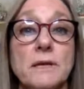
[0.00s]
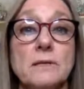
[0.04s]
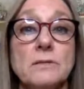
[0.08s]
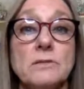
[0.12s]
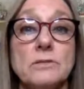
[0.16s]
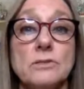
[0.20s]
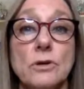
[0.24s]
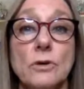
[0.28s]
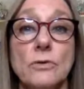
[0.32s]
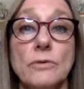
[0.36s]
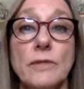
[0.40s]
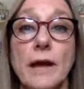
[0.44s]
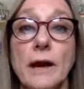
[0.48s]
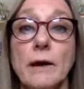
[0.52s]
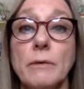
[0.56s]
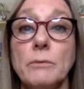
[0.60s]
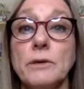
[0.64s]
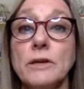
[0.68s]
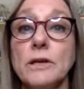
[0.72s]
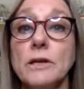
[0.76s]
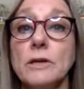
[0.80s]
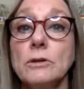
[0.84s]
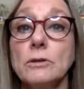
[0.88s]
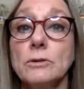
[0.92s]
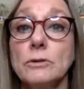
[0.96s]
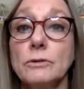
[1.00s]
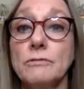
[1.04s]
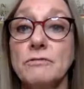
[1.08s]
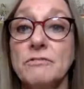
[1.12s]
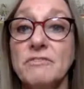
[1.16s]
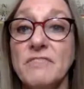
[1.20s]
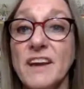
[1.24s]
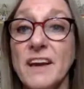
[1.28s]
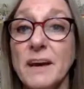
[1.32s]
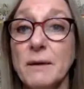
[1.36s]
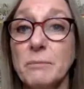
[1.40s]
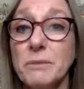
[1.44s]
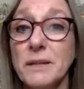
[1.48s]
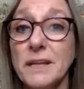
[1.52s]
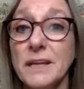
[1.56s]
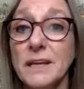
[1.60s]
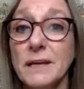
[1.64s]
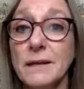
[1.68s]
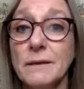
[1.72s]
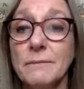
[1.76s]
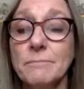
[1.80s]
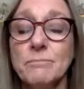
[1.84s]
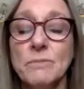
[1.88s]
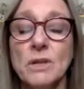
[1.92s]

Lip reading: So that would include family,